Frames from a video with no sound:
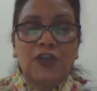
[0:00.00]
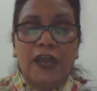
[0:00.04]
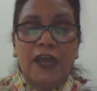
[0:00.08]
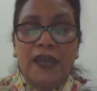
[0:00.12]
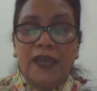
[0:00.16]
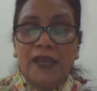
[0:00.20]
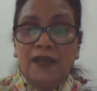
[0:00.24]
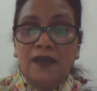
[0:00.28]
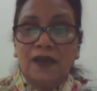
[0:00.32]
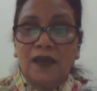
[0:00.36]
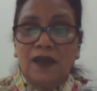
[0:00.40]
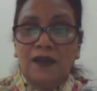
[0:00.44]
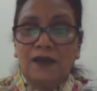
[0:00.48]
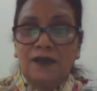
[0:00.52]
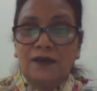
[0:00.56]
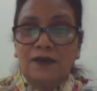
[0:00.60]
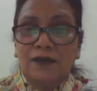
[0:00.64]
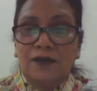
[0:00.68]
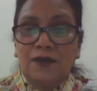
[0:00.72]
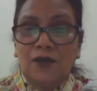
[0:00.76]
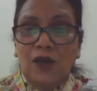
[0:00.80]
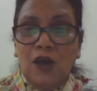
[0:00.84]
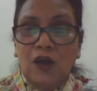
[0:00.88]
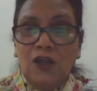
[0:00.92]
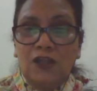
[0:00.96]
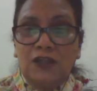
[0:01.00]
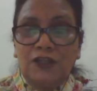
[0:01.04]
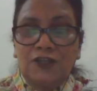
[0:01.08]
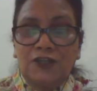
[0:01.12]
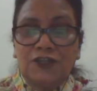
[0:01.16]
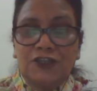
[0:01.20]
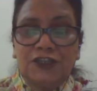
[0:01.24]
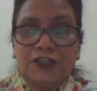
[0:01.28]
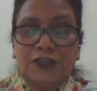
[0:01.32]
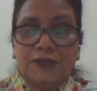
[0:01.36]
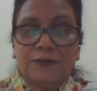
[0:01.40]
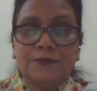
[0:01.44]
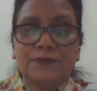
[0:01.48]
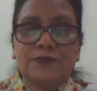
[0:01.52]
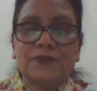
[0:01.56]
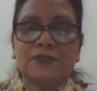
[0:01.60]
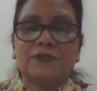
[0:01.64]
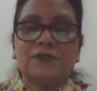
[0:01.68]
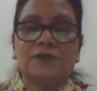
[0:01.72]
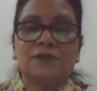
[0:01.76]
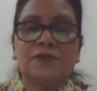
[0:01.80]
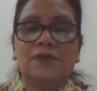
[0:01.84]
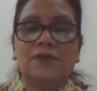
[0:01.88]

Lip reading: thank all the teams